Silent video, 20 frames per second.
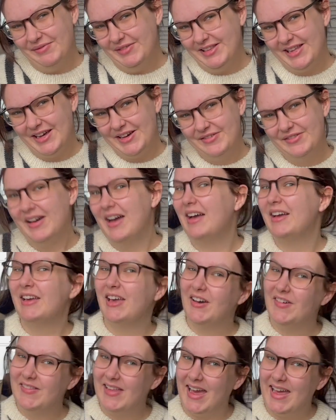below,
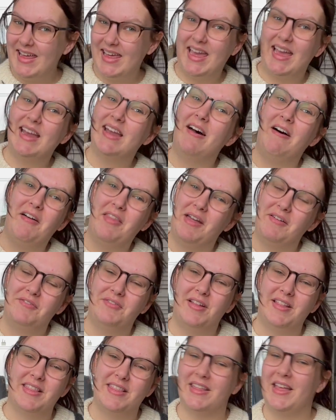go like it, all that
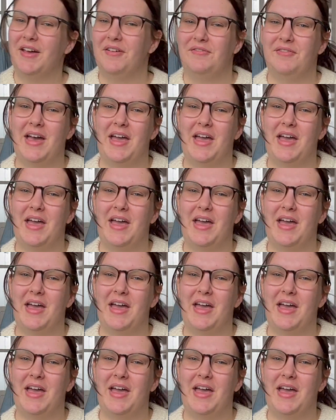fun stuff.